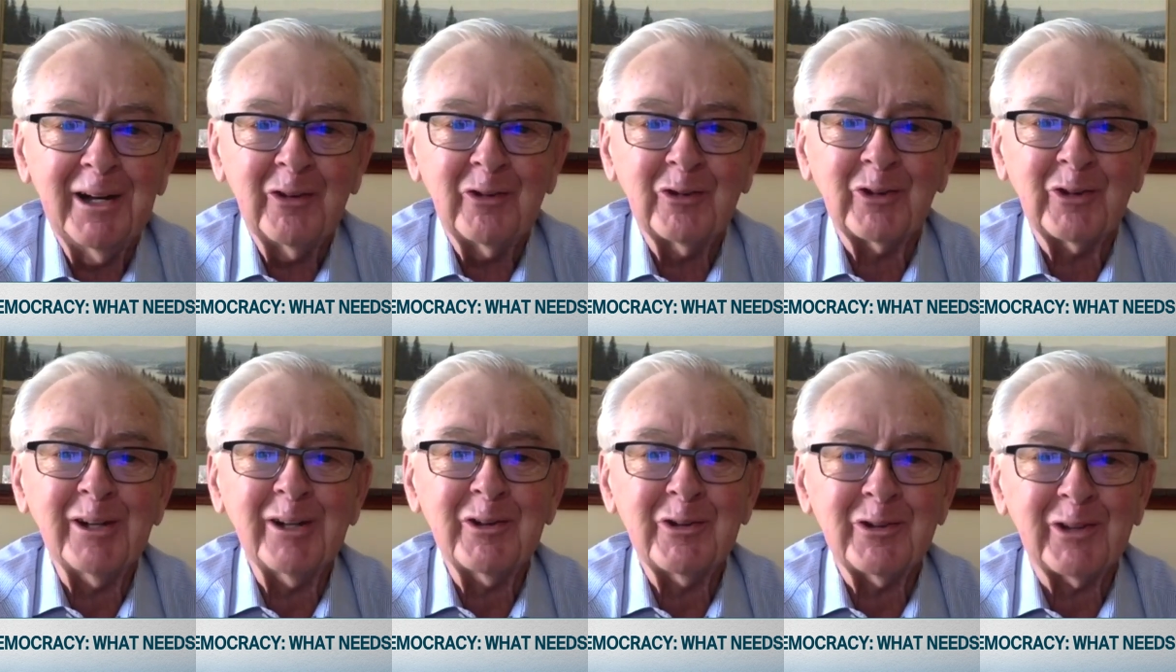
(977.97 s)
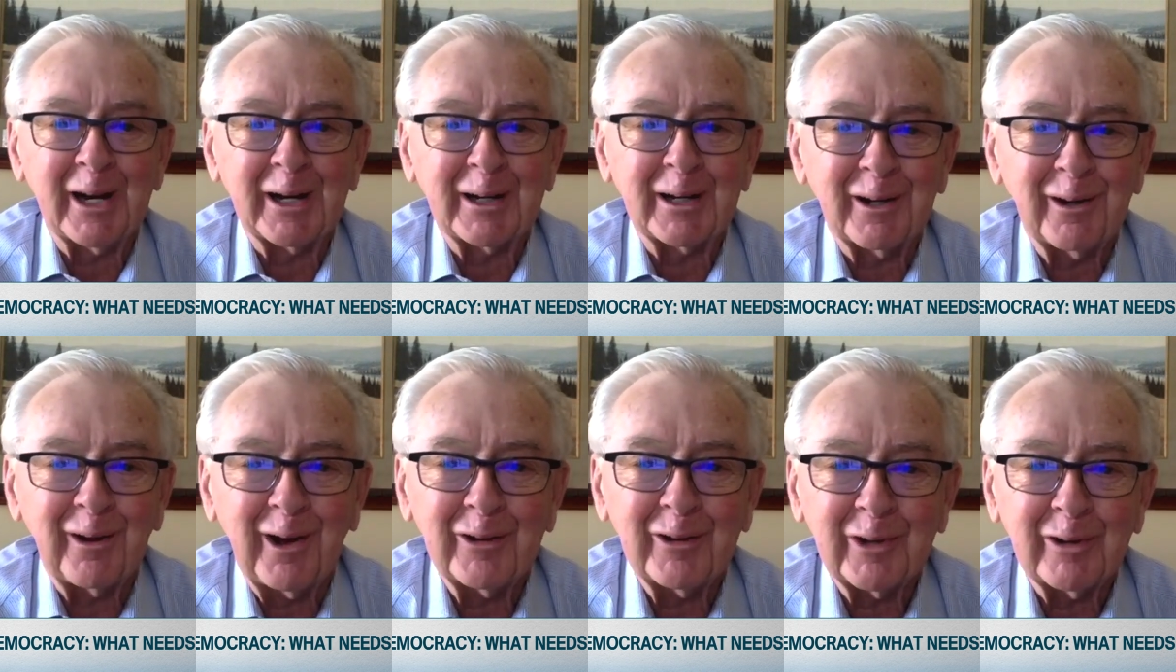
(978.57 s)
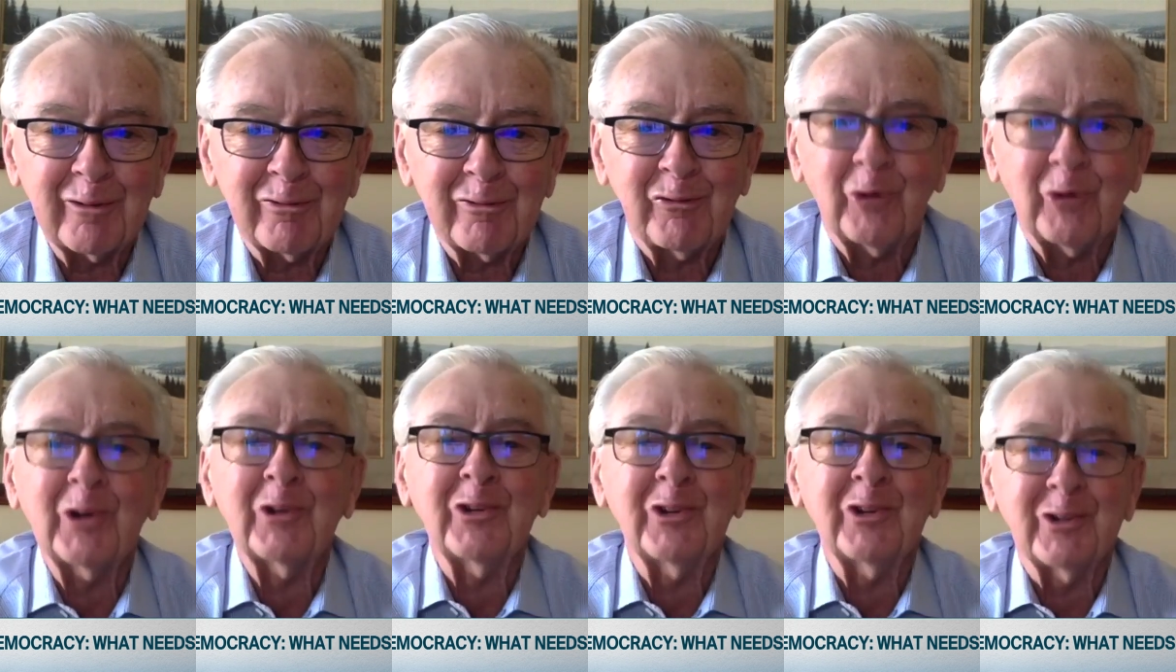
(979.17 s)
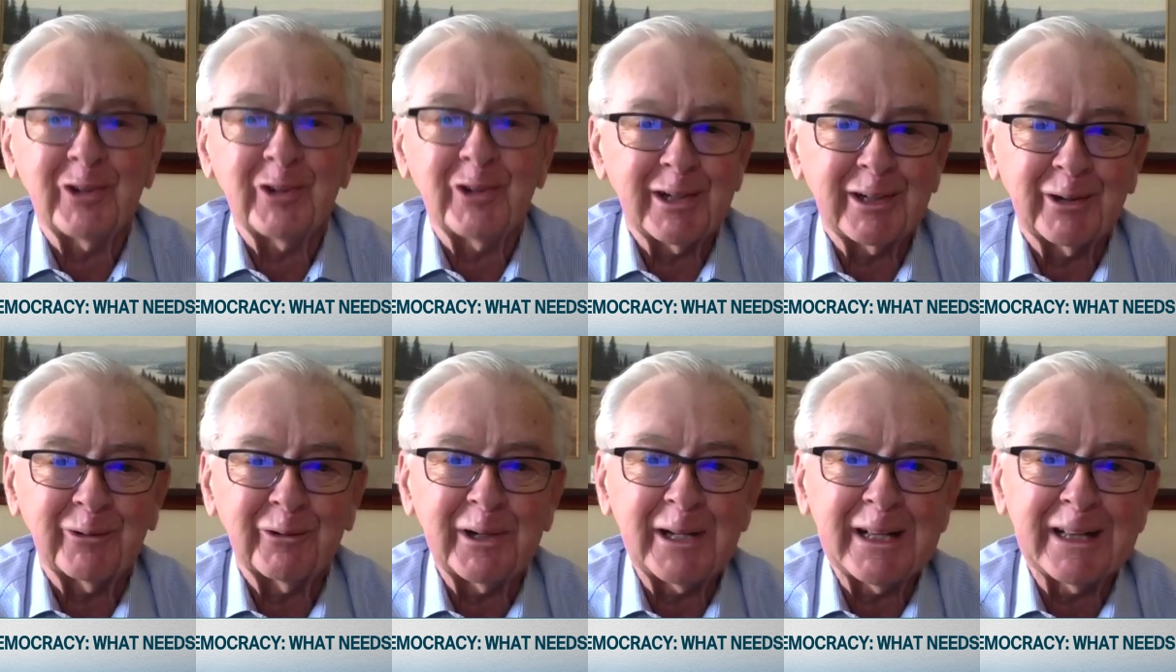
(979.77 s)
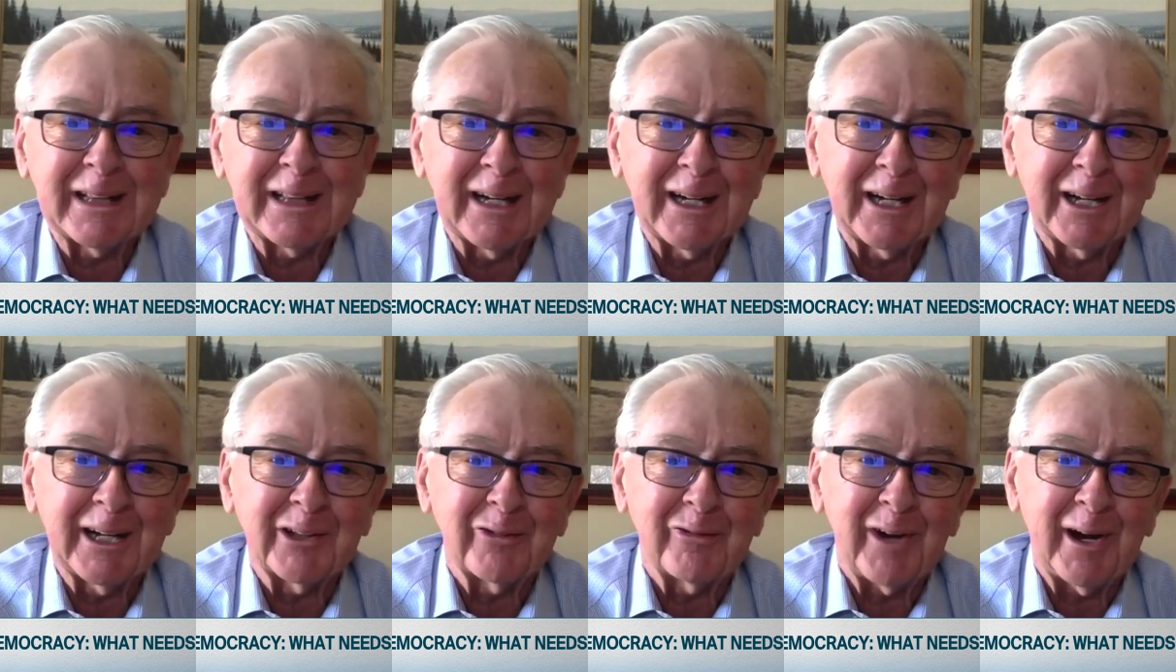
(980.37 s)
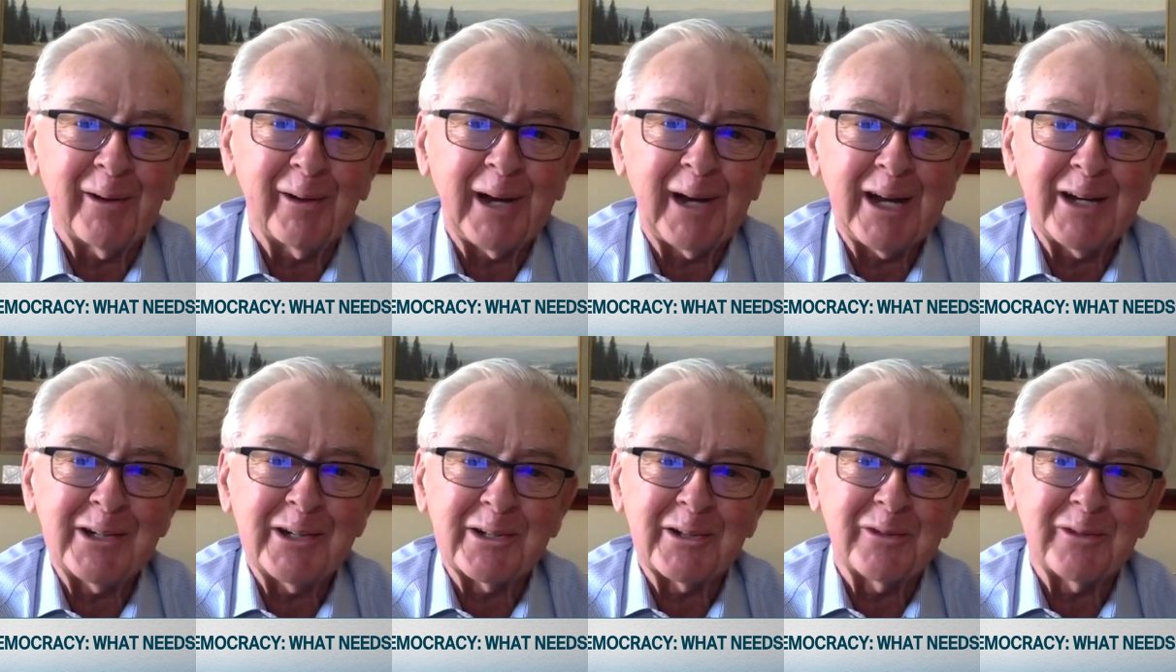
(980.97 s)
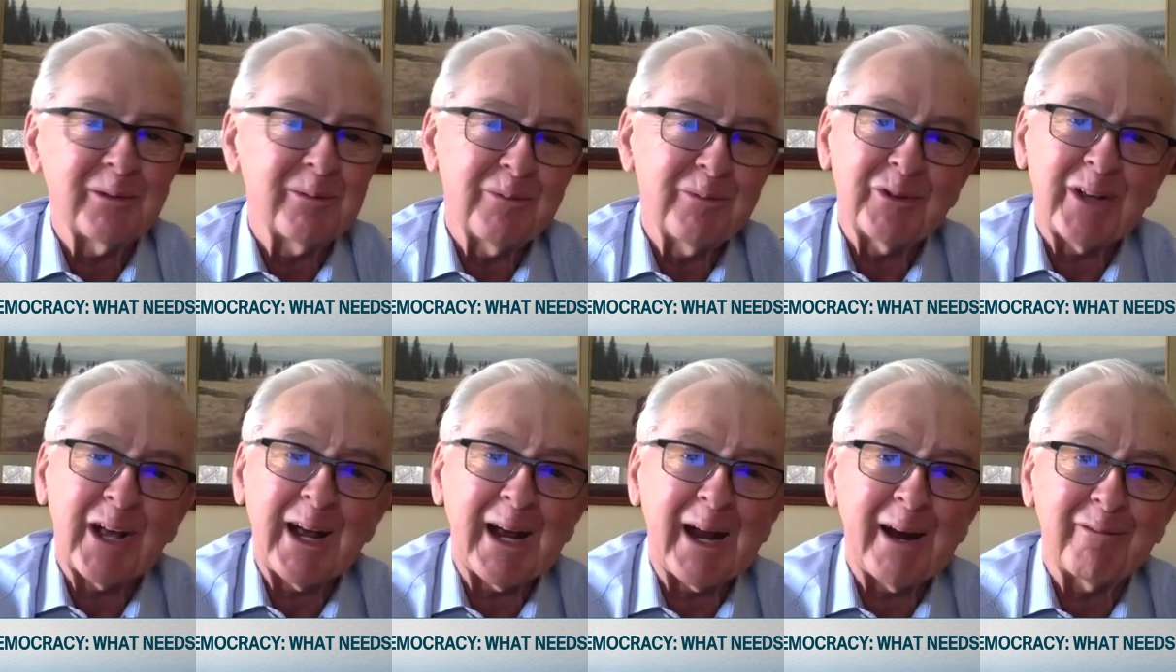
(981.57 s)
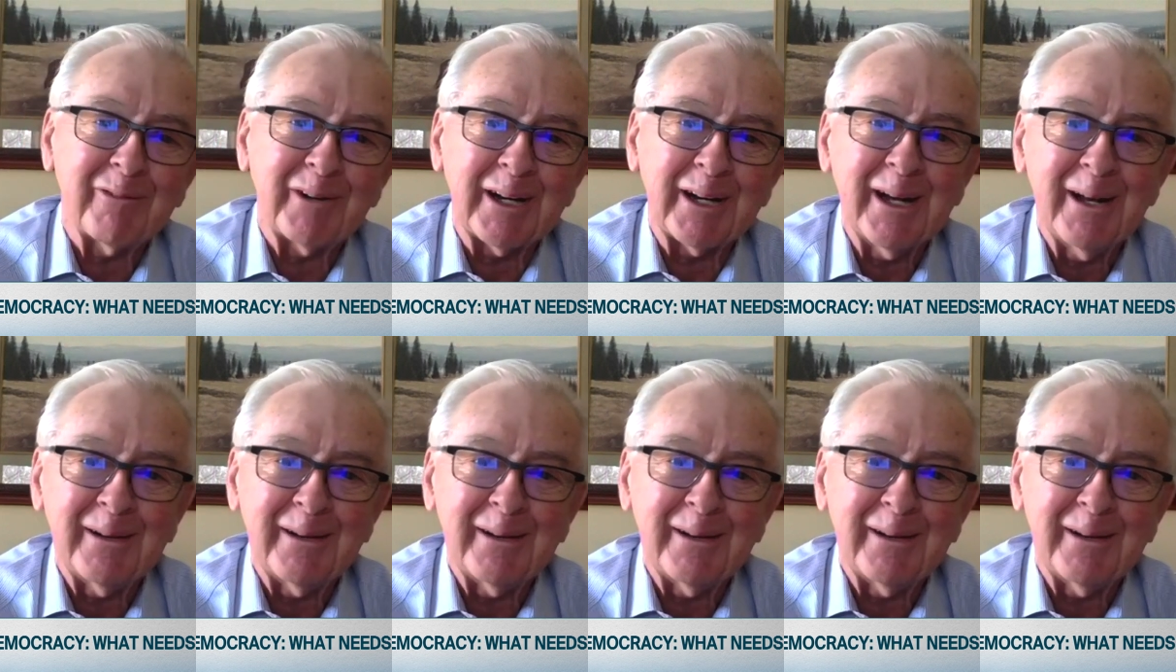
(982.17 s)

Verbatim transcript: sunset clause that forces it to rethink its foundations, say, every